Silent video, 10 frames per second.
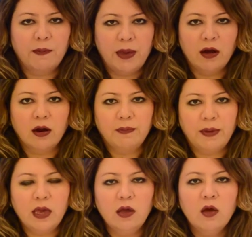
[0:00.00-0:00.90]

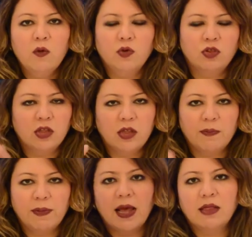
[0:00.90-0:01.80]
PRP, which is
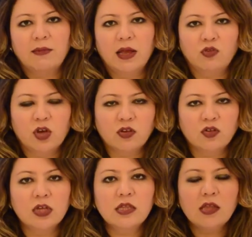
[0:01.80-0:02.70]
the plasma
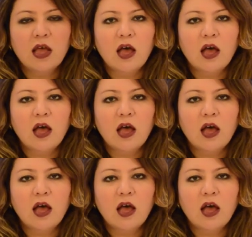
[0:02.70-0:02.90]
injections